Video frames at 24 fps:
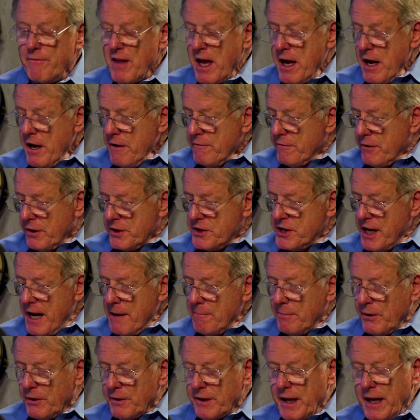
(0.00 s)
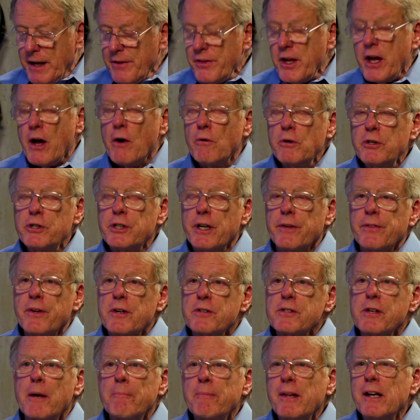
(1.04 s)
Mm-hmm. For example, in the ocean,
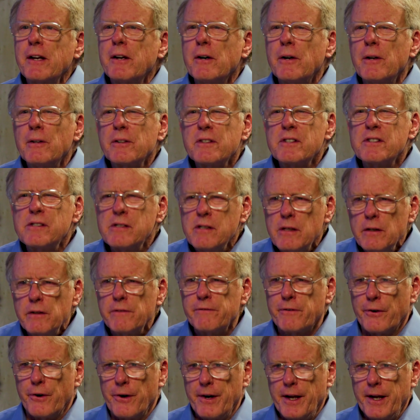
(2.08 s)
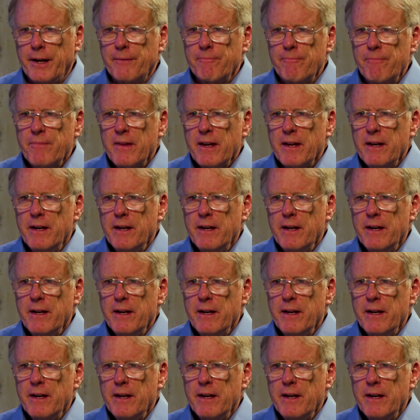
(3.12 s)
there's something called silvering